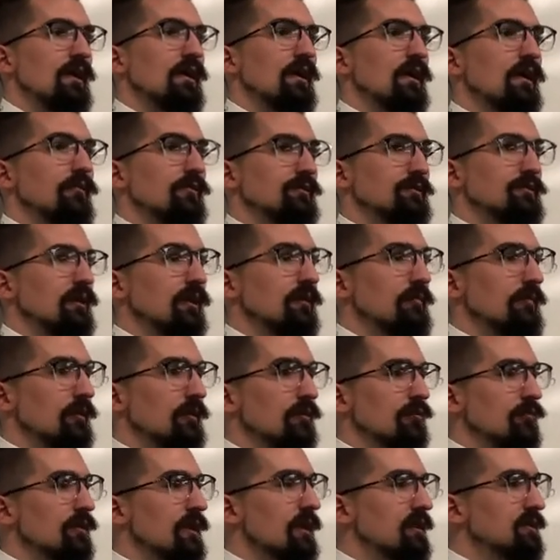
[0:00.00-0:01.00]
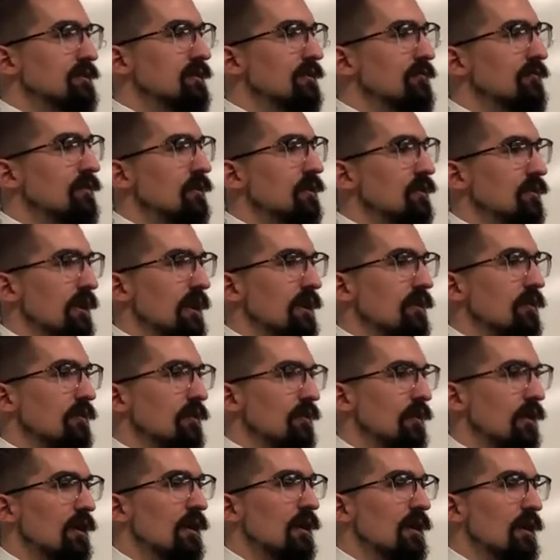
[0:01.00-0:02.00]
Uh, we'll talk about creativity
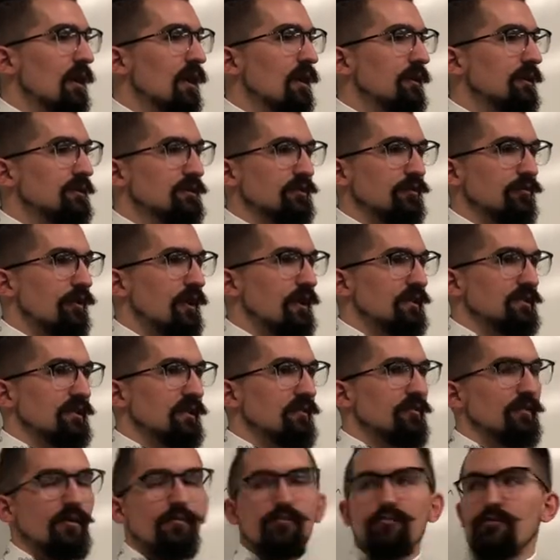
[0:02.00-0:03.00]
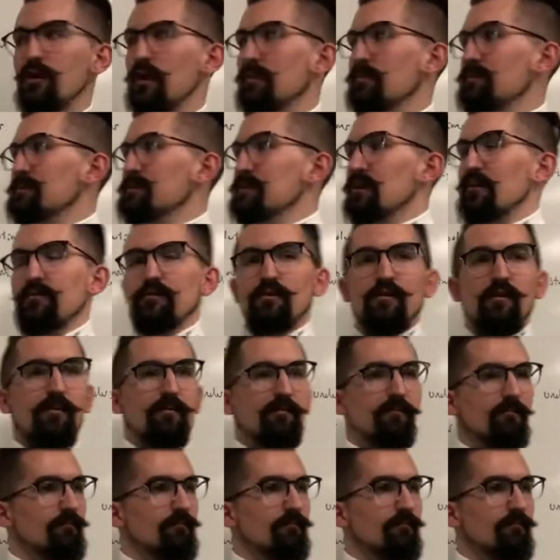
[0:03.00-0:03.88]
later, because uh, creativity and problem solving are